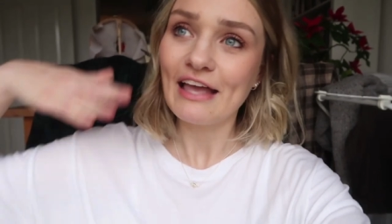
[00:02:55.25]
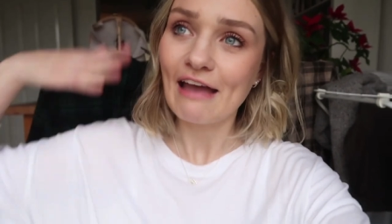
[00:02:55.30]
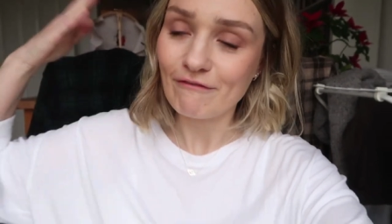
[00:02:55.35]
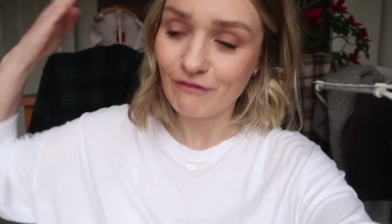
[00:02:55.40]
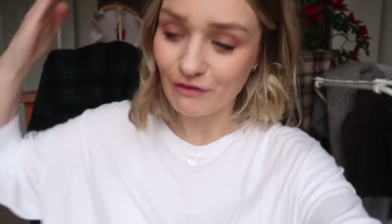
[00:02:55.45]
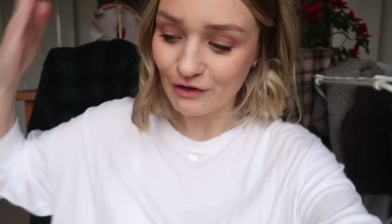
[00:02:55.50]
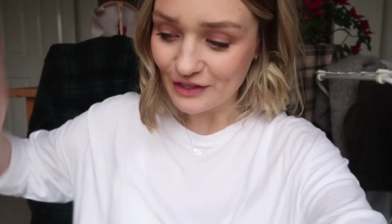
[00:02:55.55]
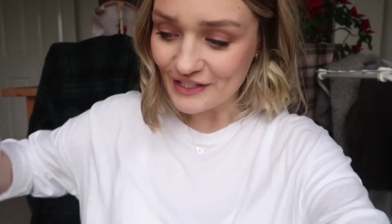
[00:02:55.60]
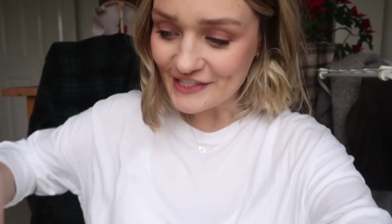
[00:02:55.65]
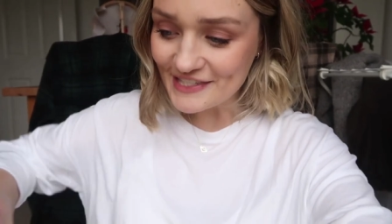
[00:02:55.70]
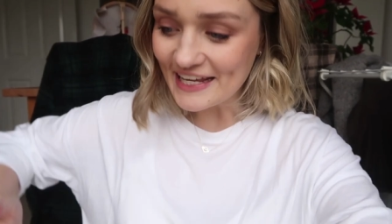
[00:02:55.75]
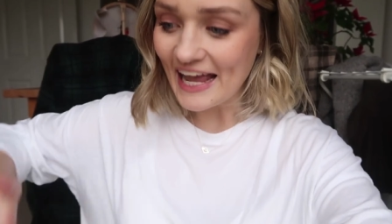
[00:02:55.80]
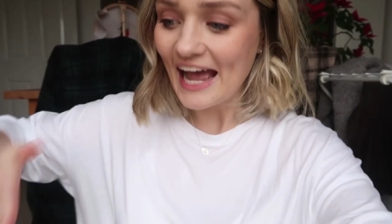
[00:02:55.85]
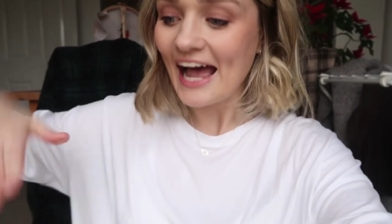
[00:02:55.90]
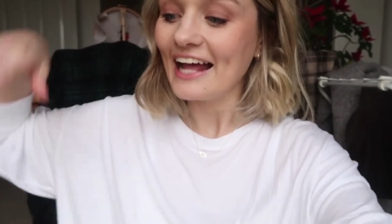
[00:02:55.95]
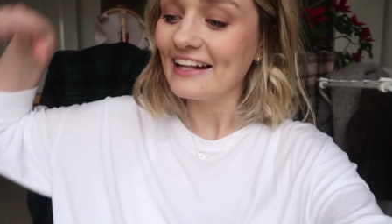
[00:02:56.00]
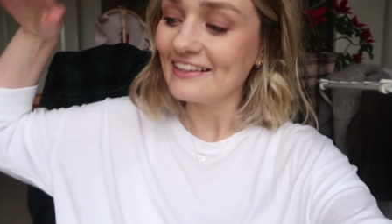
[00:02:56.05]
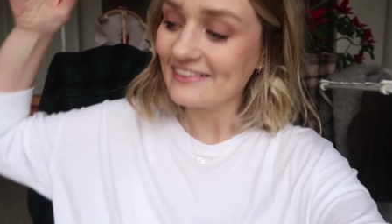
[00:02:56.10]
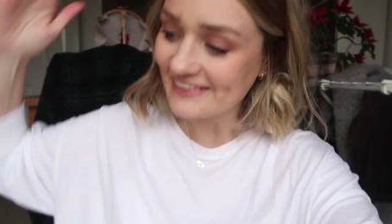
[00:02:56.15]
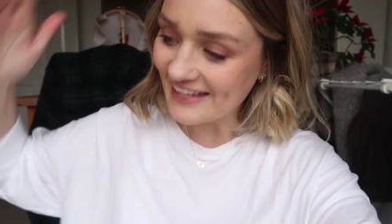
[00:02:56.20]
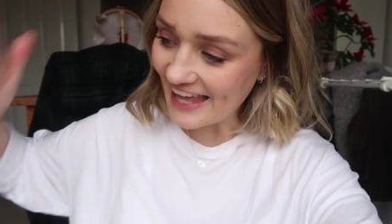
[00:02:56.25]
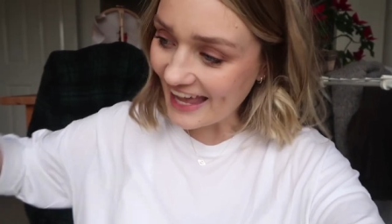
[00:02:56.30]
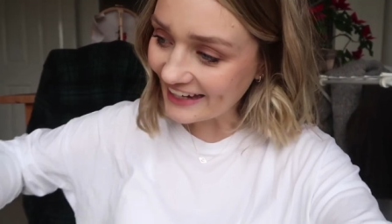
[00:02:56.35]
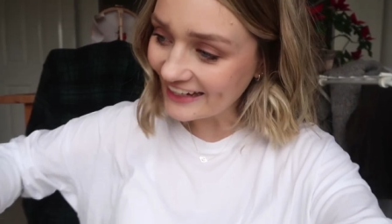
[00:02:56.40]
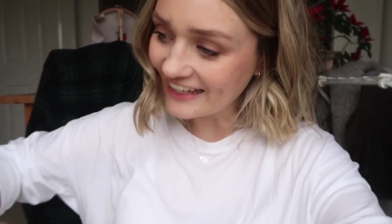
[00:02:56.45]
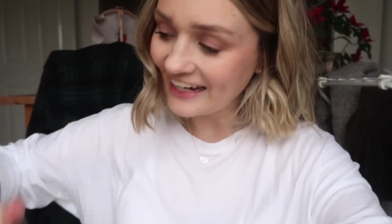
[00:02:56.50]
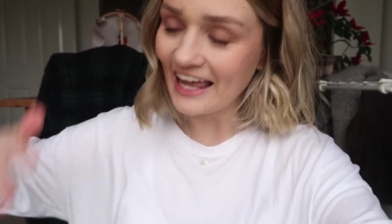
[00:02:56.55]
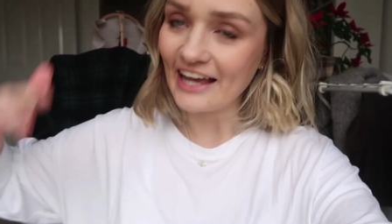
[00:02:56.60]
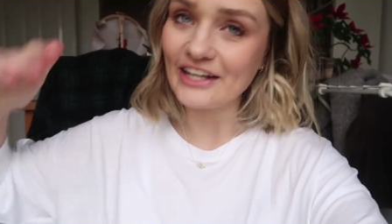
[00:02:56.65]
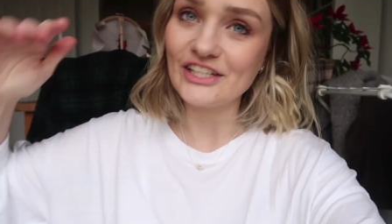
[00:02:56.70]
get through the scans, the
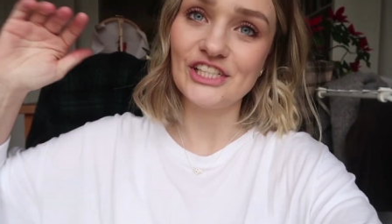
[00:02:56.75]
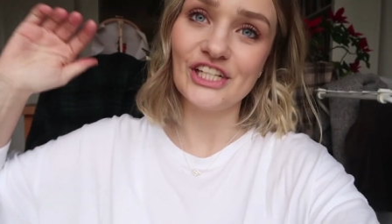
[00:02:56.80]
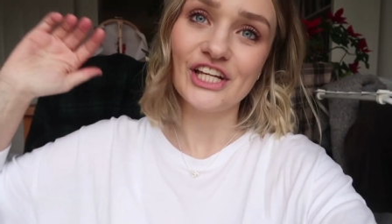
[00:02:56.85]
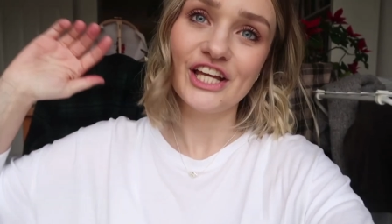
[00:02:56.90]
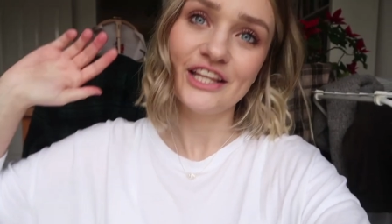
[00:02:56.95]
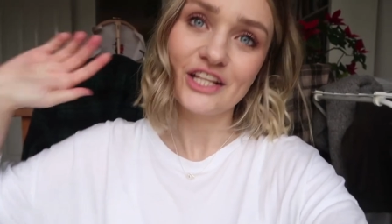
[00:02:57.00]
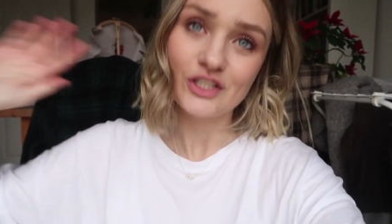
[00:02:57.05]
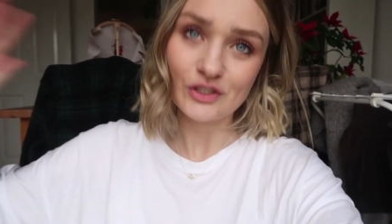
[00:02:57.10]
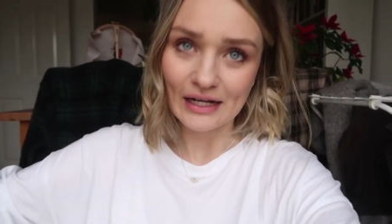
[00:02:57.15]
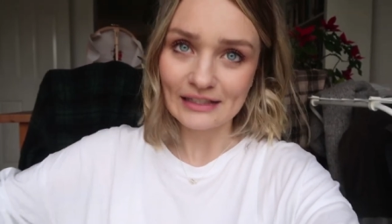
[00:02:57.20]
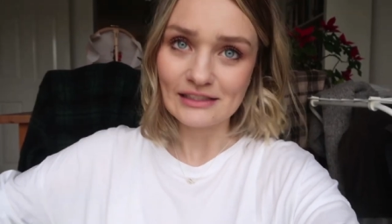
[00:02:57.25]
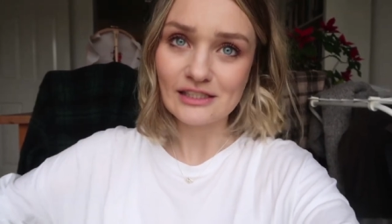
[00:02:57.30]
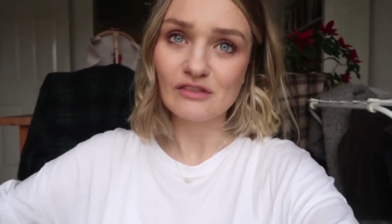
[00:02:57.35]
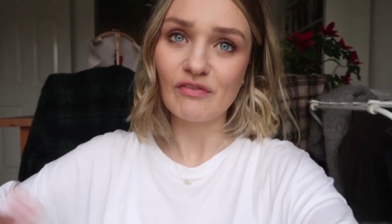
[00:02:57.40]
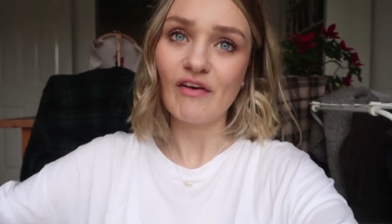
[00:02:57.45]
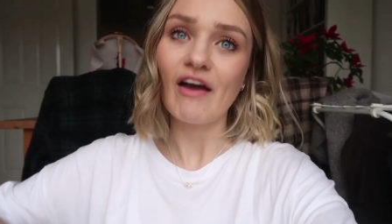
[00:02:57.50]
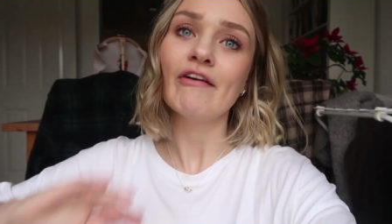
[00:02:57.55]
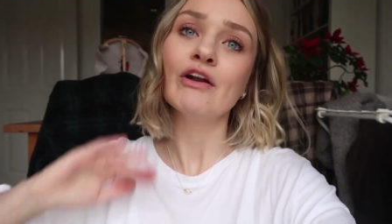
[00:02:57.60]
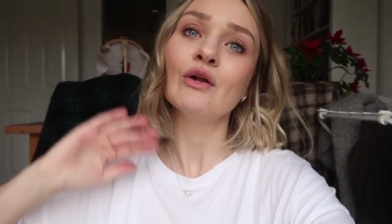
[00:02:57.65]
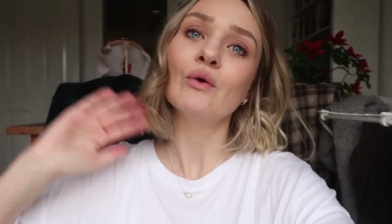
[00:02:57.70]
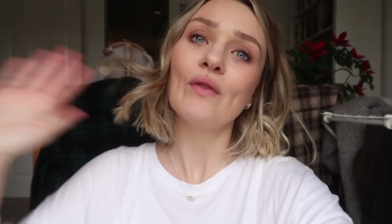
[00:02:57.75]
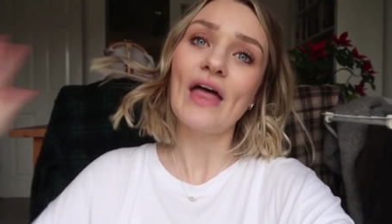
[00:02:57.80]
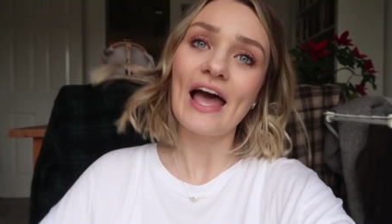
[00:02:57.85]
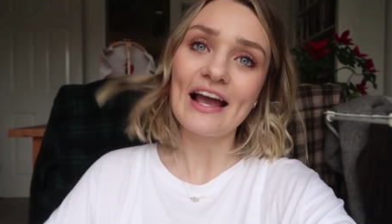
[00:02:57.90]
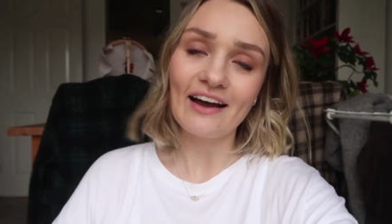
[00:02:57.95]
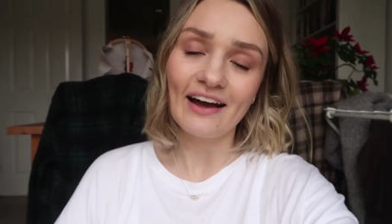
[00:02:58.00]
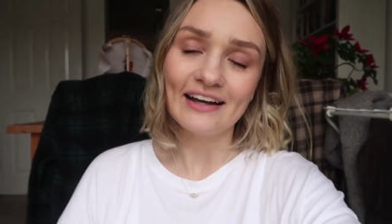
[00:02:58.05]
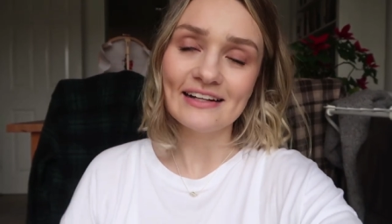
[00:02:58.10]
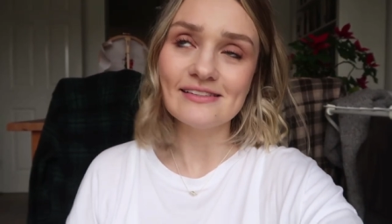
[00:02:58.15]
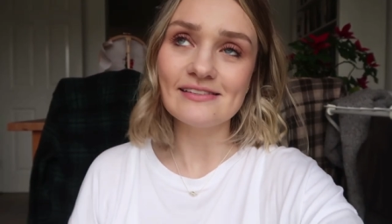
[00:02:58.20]
egg collection, the transfer and all
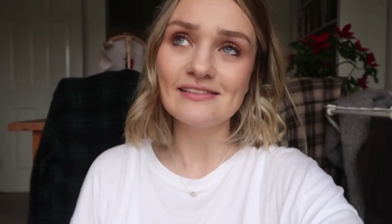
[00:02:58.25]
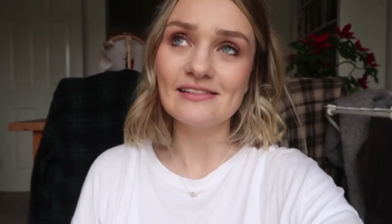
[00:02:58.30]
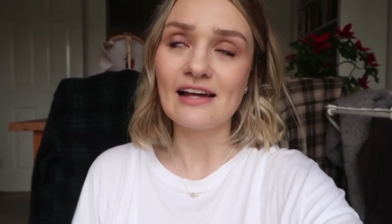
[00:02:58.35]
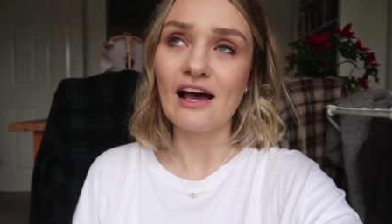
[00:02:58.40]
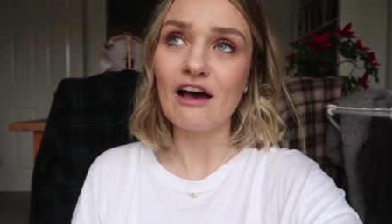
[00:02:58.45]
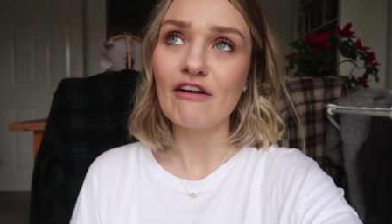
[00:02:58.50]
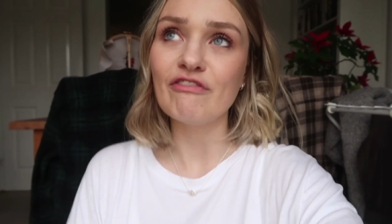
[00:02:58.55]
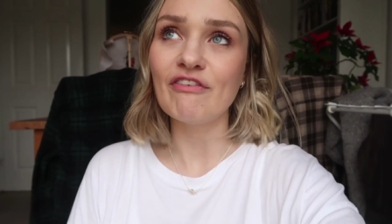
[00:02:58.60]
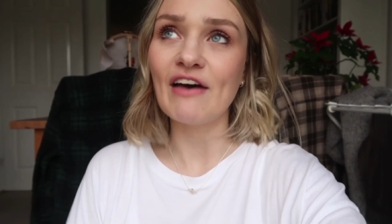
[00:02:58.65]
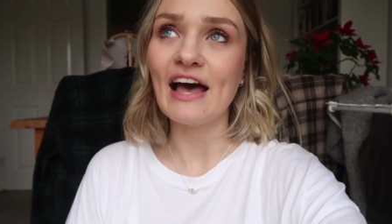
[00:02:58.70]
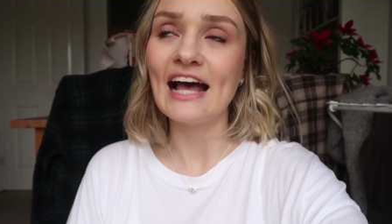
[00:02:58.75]
that kind of stuff.